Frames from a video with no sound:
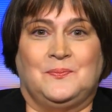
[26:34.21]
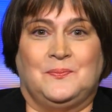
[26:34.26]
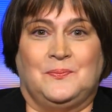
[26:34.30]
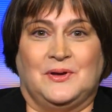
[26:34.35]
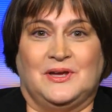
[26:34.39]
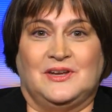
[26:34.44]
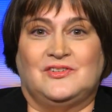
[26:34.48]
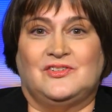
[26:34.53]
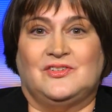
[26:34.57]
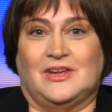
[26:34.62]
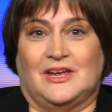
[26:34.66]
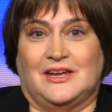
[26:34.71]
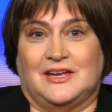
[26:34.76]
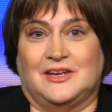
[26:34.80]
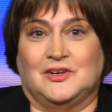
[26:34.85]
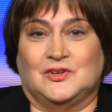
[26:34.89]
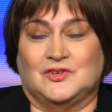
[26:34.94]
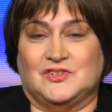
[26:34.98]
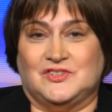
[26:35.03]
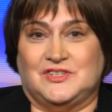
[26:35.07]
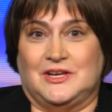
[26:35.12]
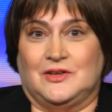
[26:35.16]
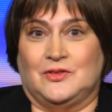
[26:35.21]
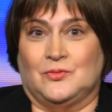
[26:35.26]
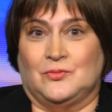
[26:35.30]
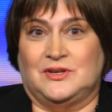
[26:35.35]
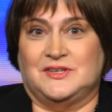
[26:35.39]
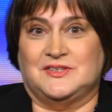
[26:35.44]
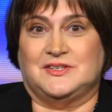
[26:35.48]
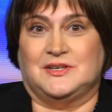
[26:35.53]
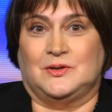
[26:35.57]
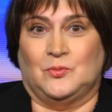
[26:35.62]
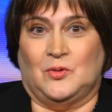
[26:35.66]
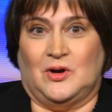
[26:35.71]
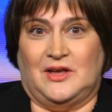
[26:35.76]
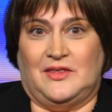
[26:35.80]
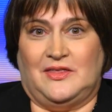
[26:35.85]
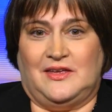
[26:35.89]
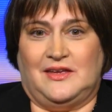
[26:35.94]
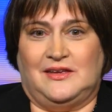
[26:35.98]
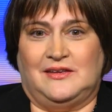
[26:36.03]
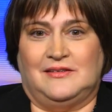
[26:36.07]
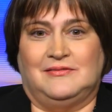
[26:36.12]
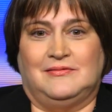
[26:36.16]
but I can understand the reasoning why
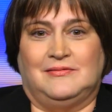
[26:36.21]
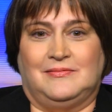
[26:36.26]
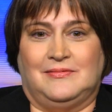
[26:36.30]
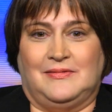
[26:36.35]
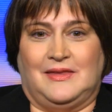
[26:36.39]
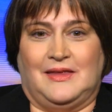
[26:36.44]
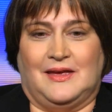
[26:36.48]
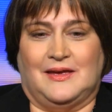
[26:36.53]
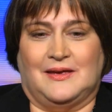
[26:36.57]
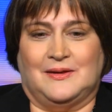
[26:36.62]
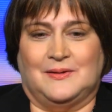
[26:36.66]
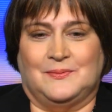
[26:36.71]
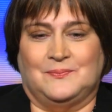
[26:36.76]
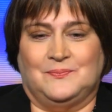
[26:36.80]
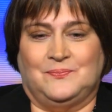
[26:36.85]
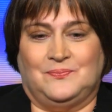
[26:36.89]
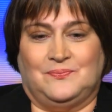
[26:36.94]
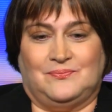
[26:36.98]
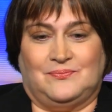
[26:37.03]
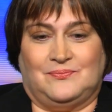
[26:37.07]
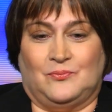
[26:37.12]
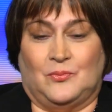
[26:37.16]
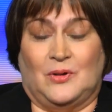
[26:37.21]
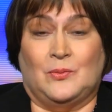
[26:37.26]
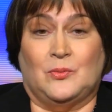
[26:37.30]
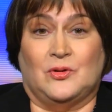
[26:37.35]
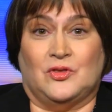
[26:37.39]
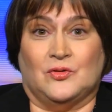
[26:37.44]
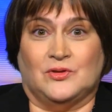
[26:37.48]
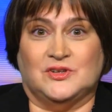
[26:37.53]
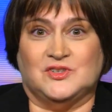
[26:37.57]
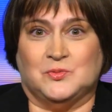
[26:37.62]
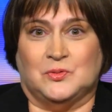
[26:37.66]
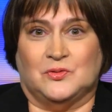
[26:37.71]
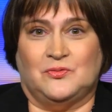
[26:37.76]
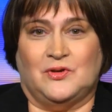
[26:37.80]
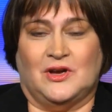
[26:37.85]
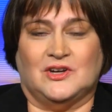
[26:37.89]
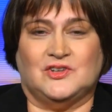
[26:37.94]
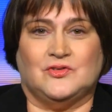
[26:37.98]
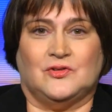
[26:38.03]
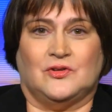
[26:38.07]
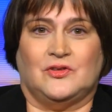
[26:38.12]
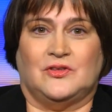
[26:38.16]
they went with the reasonable
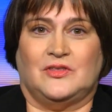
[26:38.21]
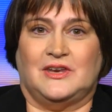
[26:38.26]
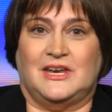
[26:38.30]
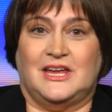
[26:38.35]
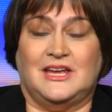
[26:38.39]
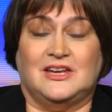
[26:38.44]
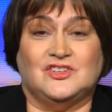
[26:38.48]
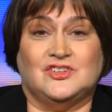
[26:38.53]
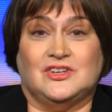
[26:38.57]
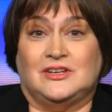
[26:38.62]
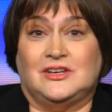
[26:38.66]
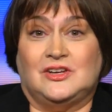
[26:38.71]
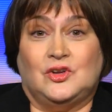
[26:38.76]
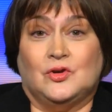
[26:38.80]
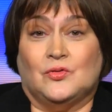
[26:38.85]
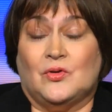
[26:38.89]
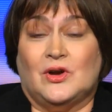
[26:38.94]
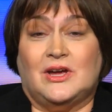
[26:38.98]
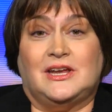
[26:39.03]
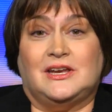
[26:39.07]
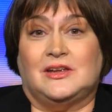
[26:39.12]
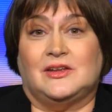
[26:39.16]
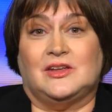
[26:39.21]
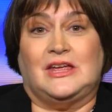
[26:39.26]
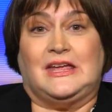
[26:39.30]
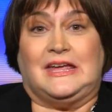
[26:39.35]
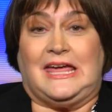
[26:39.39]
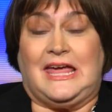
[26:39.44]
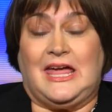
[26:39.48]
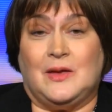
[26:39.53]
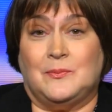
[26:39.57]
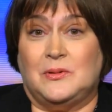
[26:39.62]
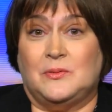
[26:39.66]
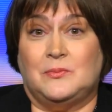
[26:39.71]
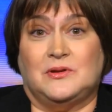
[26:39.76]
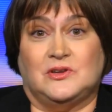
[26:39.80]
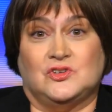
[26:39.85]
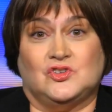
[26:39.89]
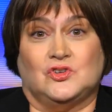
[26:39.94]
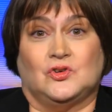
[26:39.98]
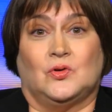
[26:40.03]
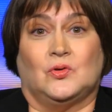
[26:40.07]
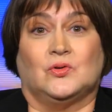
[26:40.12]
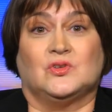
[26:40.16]
factor other than age. And you're right, it can't be
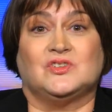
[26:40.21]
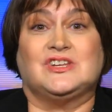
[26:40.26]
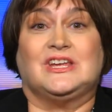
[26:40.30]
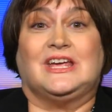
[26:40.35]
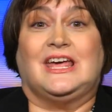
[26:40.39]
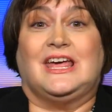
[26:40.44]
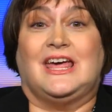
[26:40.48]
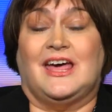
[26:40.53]
pigeonholed.